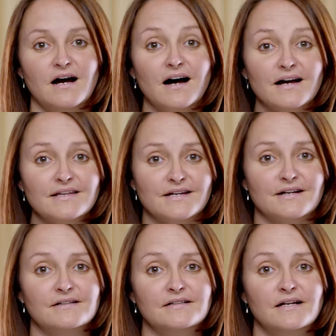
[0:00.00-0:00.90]
Hi
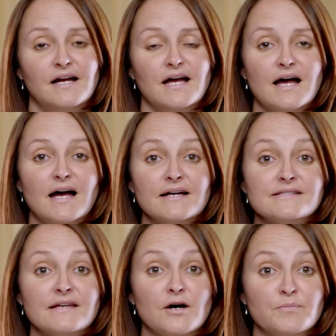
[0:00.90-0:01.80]
there. As an